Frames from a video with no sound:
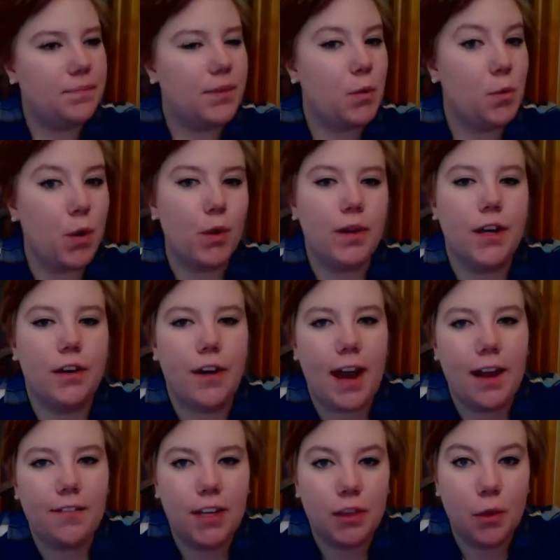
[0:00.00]
Won't let her
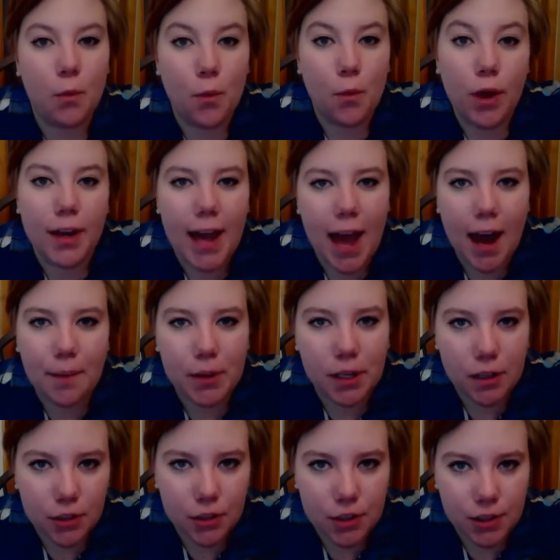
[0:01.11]
have, like, the one
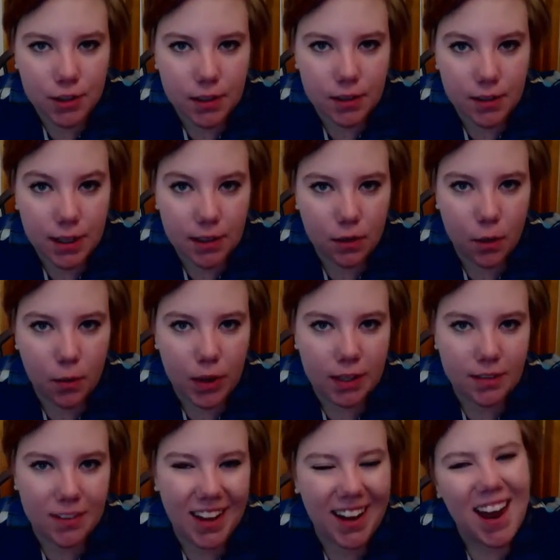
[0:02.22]
happiness just because he's going
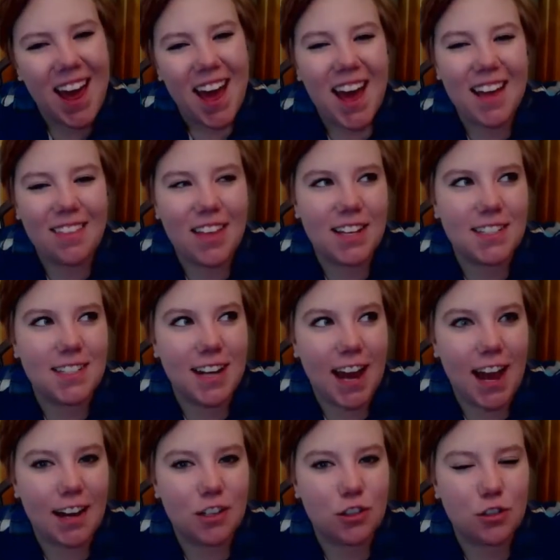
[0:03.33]
insane. And that's an
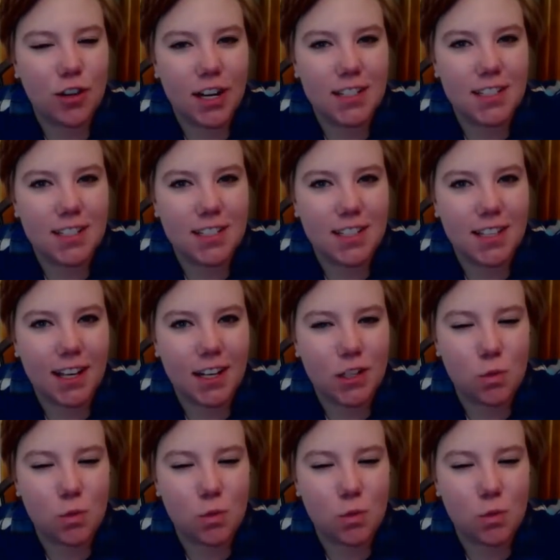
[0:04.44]
added stress, is that his